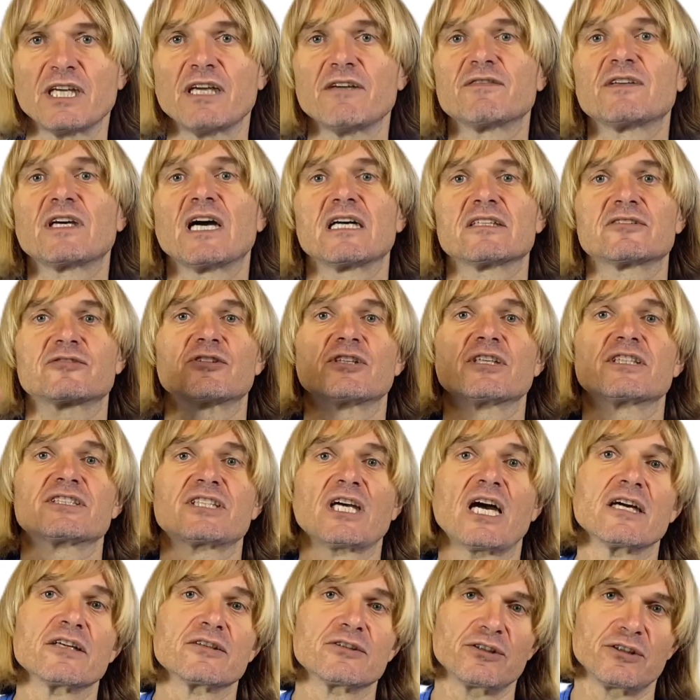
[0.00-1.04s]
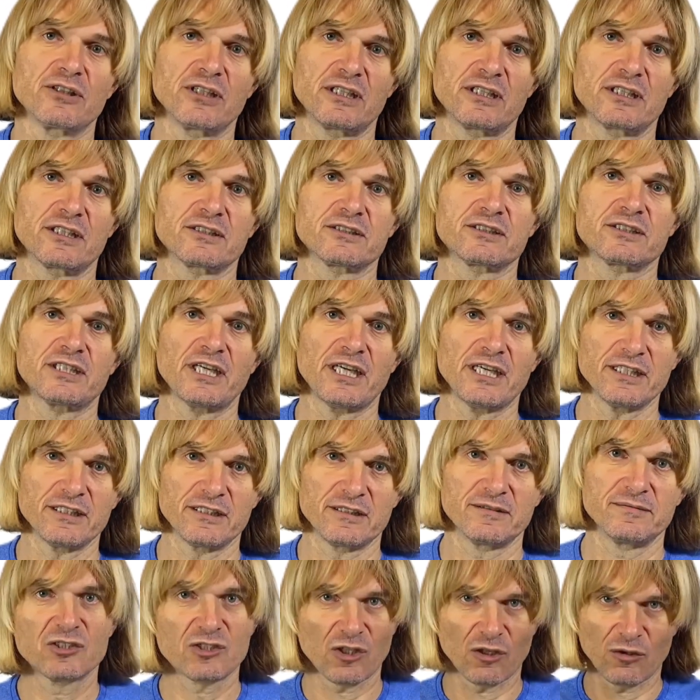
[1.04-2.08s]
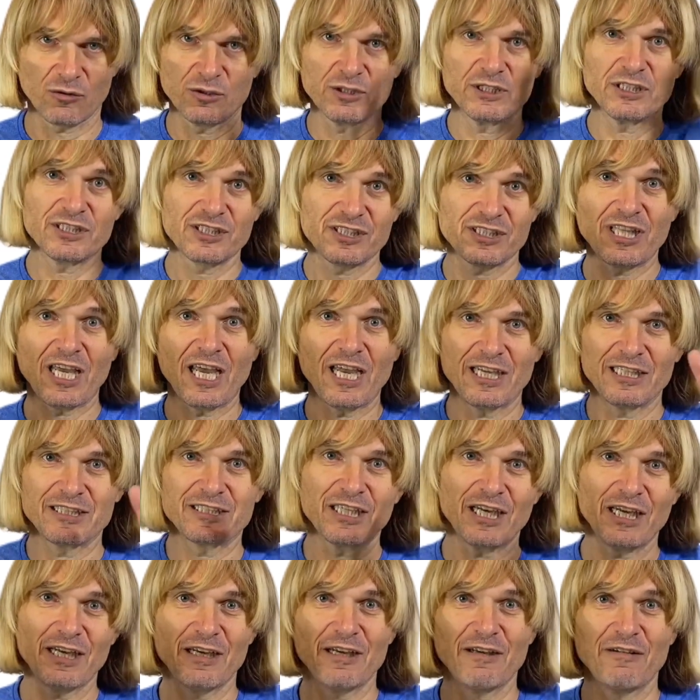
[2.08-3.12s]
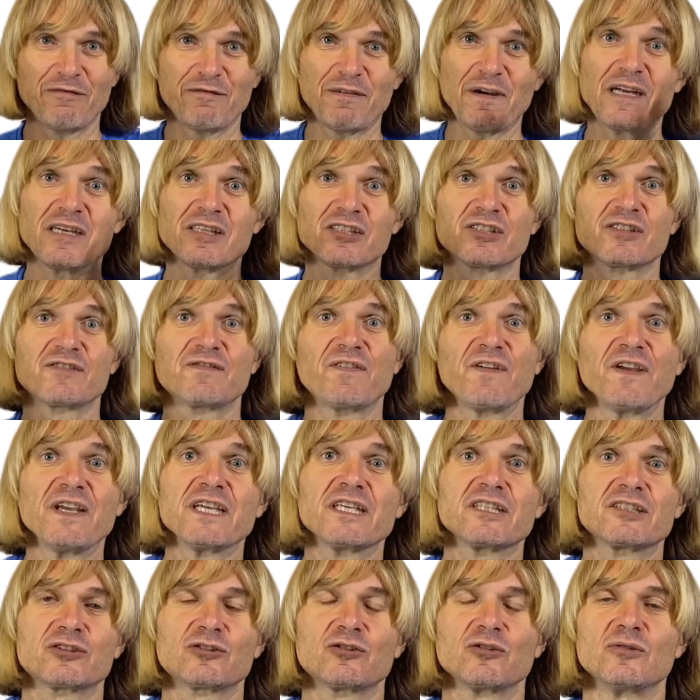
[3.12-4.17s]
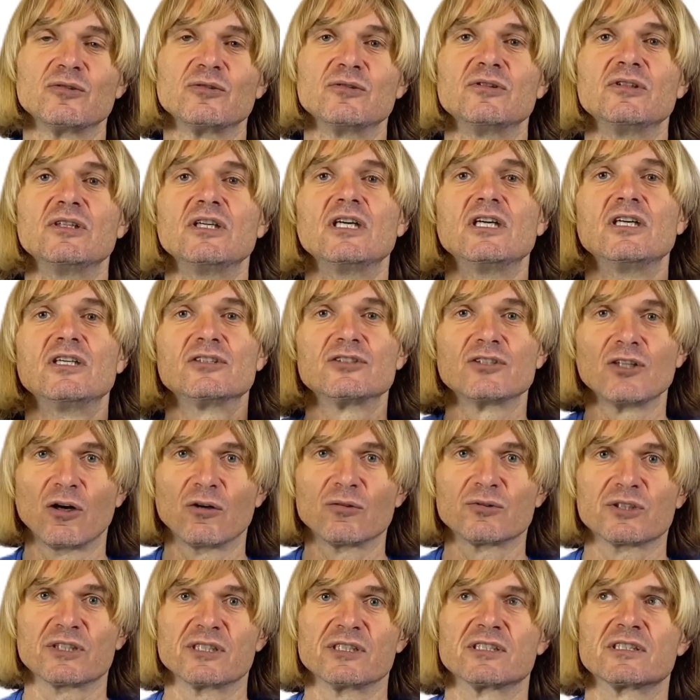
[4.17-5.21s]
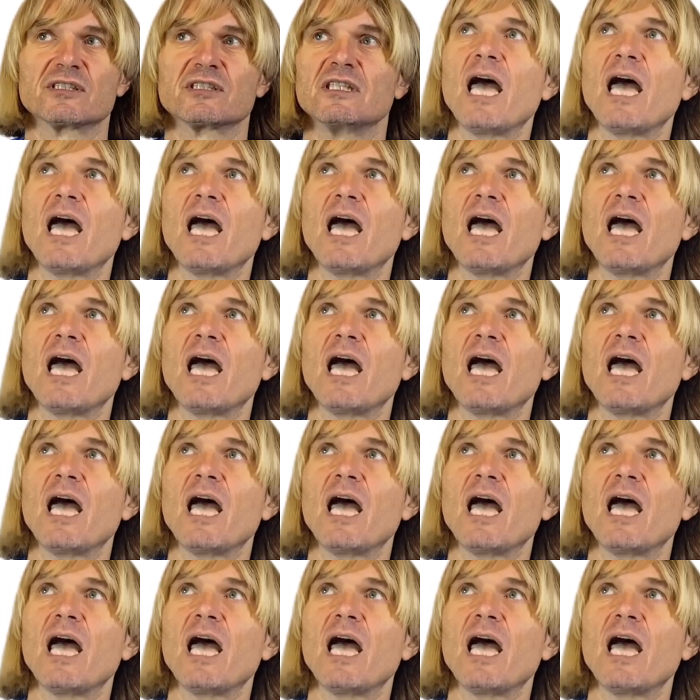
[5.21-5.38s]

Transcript: they've got rectangular tail. So it's the first thing to notice.